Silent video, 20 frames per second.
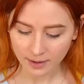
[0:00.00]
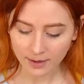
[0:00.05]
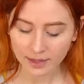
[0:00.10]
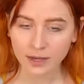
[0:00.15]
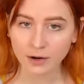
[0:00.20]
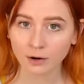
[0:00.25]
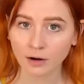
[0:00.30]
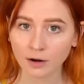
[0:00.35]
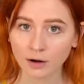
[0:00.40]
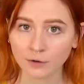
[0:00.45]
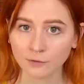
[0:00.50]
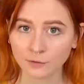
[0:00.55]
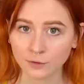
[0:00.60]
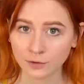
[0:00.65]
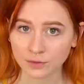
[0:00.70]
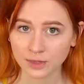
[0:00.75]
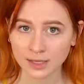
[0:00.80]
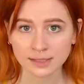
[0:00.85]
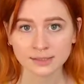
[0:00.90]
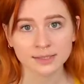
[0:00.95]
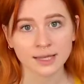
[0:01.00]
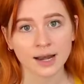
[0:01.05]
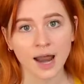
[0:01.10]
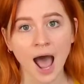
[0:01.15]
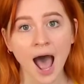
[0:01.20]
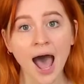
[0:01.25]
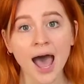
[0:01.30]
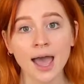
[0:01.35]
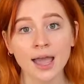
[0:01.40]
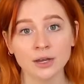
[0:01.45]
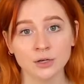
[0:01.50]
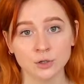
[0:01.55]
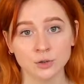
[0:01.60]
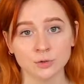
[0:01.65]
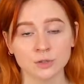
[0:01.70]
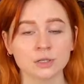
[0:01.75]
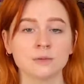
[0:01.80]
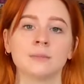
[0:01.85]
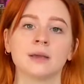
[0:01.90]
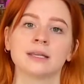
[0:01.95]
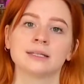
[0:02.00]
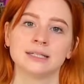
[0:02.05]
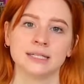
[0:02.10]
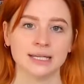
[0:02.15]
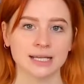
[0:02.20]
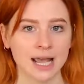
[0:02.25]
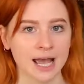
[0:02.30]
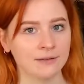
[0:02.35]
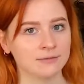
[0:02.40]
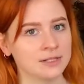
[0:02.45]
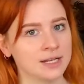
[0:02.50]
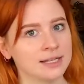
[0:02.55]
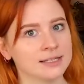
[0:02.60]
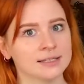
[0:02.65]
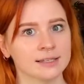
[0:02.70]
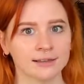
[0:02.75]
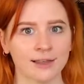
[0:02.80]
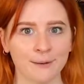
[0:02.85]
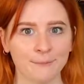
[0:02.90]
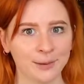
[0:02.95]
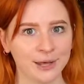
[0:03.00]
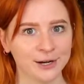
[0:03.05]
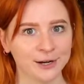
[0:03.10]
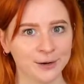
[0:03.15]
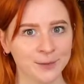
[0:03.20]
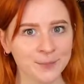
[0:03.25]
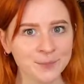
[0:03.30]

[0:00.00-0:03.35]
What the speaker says: Here are a few things that I do to make decaf taste a lot better.